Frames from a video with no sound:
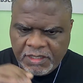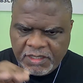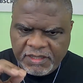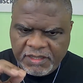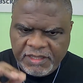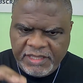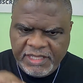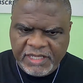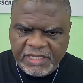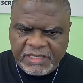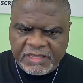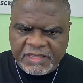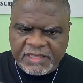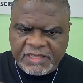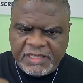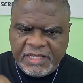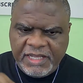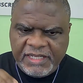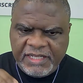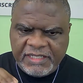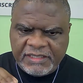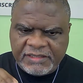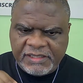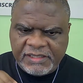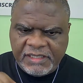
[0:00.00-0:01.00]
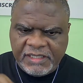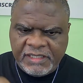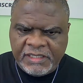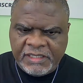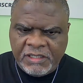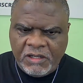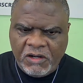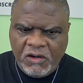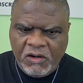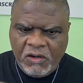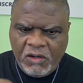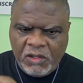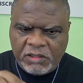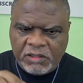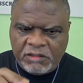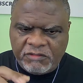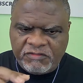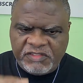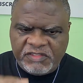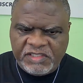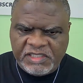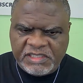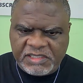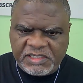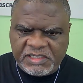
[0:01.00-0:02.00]
There are things, and all
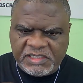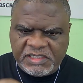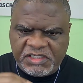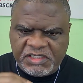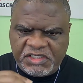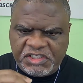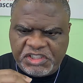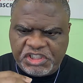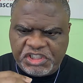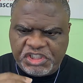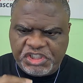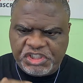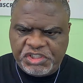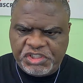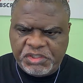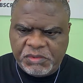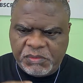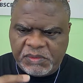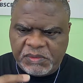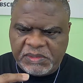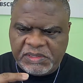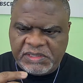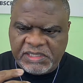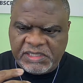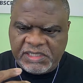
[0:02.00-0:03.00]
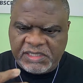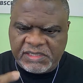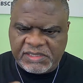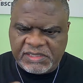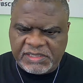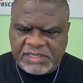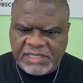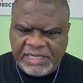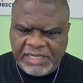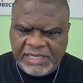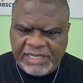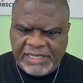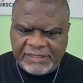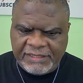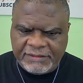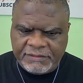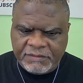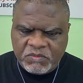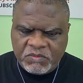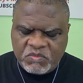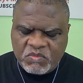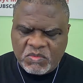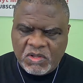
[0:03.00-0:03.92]
of this is just showing us that